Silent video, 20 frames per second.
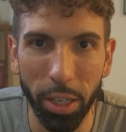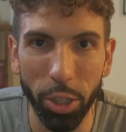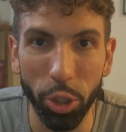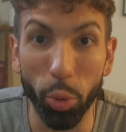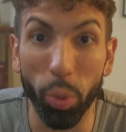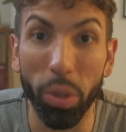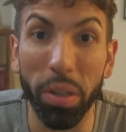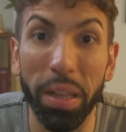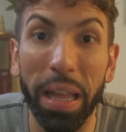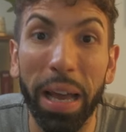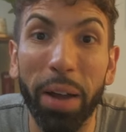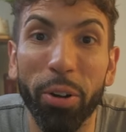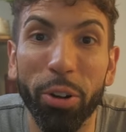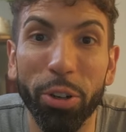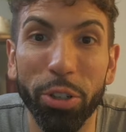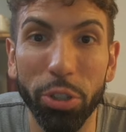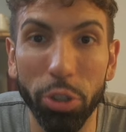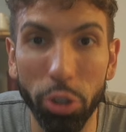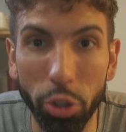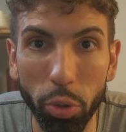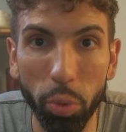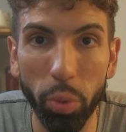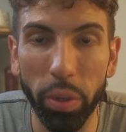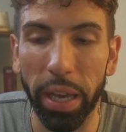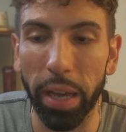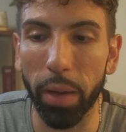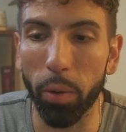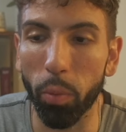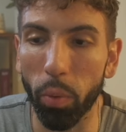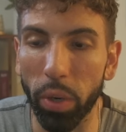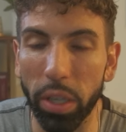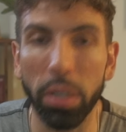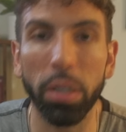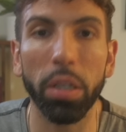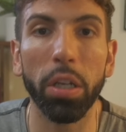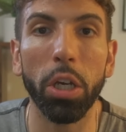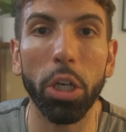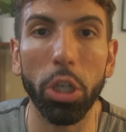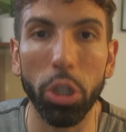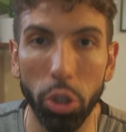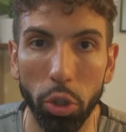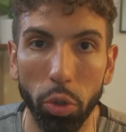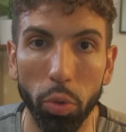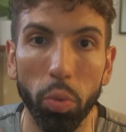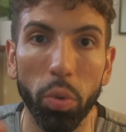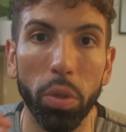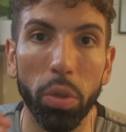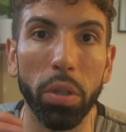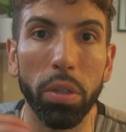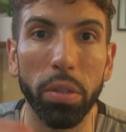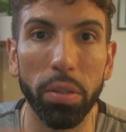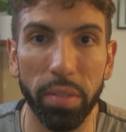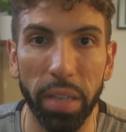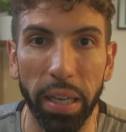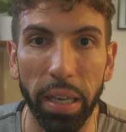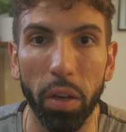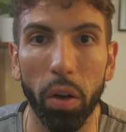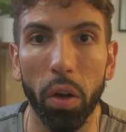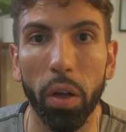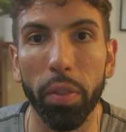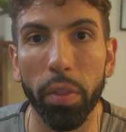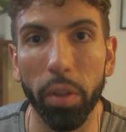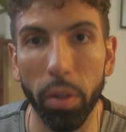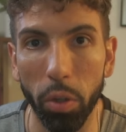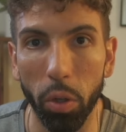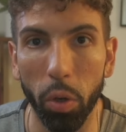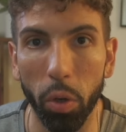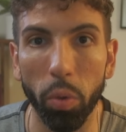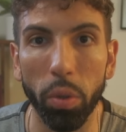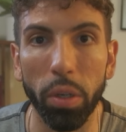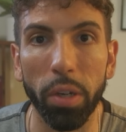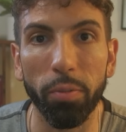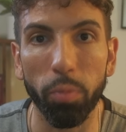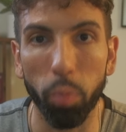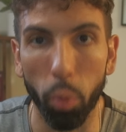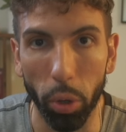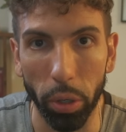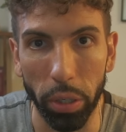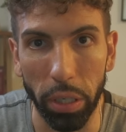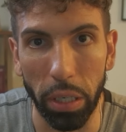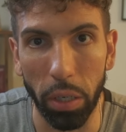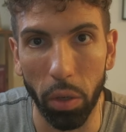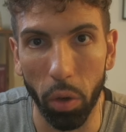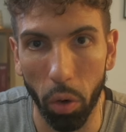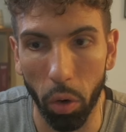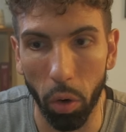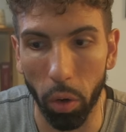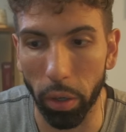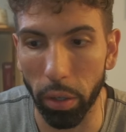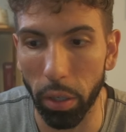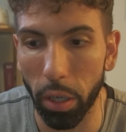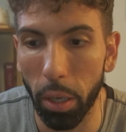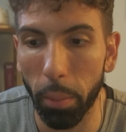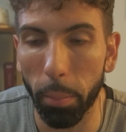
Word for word: You allow her to do that when you take on the load of working hard,